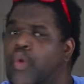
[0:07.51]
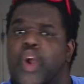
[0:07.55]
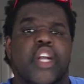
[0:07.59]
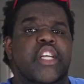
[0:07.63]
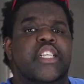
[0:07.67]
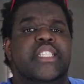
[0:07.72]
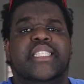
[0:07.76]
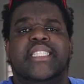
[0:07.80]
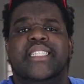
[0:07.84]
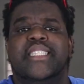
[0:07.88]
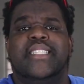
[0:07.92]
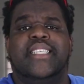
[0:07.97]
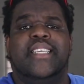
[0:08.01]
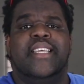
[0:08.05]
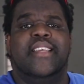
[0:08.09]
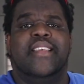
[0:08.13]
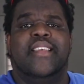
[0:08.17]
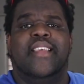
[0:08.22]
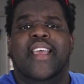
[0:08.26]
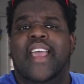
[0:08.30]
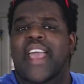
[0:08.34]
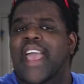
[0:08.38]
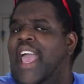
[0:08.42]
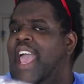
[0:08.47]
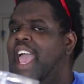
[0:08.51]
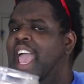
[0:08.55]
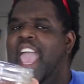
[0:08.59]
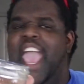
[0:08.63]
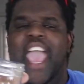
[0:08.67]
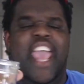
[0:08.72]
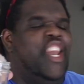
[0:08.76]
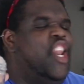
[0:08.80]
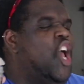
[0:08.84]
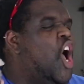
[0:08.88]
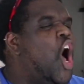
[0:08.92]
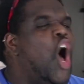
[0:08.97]
worst,
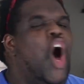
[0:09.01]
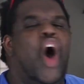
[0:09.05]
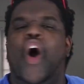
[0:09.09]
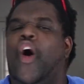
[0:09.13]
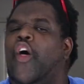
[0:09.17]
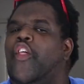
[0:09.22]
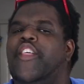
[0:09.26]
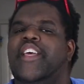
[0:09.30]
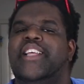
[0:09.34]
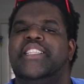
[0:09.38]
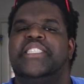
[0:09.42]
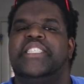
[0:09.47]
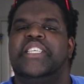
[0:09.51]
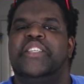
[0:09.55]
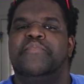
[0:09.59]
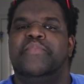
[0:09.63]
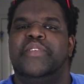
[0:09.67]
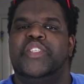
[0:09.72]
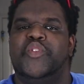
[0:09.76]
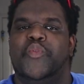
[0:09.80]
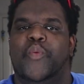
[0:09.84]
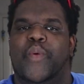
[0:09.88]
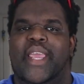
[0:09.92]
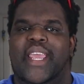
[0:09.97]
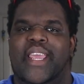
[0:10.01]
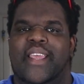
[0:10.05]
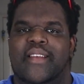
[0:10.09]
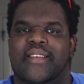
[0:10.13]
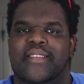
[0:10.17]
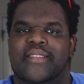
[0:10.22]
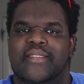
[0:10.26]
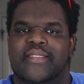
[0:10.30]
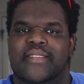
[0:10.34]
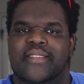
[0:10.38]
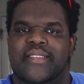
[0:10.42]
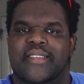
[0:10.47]
and all that's in
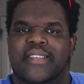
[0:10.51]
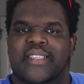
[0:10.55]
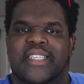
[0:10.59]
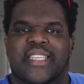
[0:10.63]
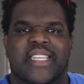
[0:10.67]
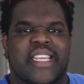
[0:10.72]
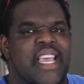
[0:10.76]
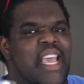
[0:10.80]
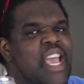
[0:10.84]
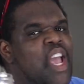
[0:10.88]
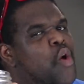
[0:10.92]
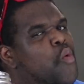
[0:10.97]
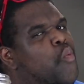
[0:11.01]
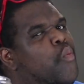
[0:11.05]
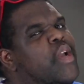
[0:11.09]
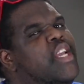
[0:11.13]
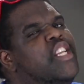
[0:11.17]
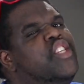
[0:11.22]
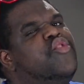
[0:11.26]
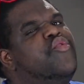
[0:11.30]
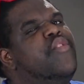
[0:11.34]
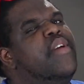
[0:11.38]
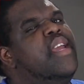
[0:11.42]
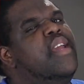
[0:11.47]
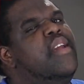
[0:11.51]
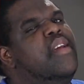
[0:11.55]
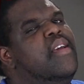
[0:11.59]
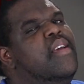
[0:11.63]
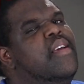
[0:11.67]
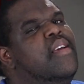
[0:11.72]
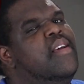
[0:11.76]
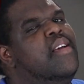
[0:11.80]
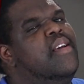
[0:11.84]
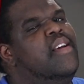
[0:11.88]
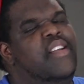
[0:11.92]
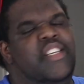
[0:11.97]
between. We drink
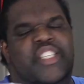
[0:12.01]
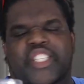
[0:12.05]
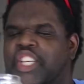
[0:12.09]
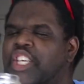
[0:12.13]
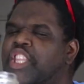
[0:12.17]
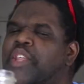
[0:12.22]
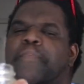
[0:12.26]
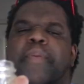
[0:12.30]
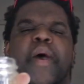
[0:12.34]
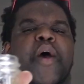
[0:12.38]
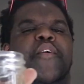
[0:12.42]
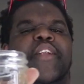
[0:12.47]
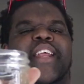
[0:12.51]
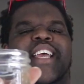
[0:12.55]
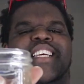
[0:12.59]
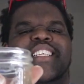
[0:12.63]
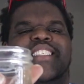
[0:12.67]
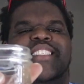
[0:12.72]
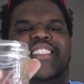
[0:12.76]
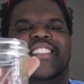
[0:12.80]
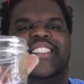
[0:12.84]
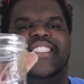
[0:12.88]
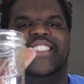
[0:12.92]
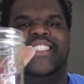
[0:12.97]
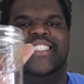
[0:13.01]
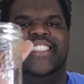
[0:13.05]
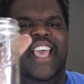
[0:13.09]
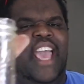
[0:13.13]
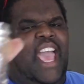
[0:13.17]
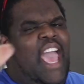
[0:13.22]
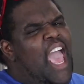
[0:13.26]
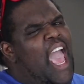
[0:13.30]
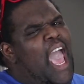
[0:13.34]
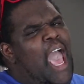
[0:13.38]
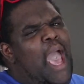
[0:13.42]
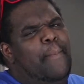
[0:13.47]
to the P.O.T.U.S.
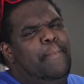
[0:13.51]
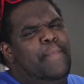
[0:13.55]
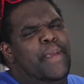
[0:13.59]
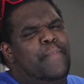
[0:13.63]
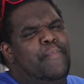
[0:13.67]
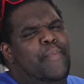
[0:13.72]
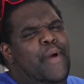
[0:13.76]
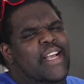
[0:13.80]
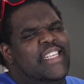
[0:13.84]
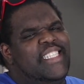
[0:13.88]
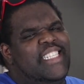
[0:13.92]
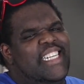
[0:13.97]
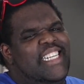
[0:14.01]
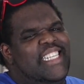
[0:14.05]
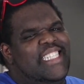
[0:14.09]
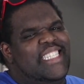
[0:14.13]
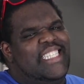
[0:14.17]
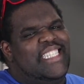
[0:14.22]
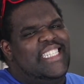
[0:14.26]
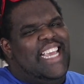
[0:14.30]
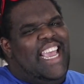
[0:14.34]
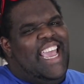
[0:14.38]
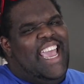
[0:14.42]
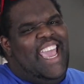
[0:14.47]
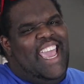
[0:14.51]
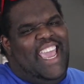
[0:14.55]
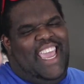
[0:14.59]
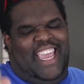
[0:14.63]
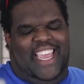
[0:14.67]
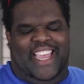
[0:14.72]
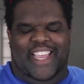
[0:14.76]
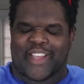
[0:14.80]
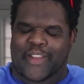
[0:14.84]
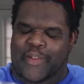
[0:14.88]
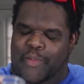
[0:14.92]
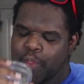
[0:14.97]
Happy President's
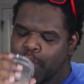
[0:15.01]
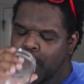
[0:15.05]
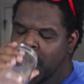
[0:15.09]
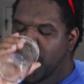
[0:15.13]
Day.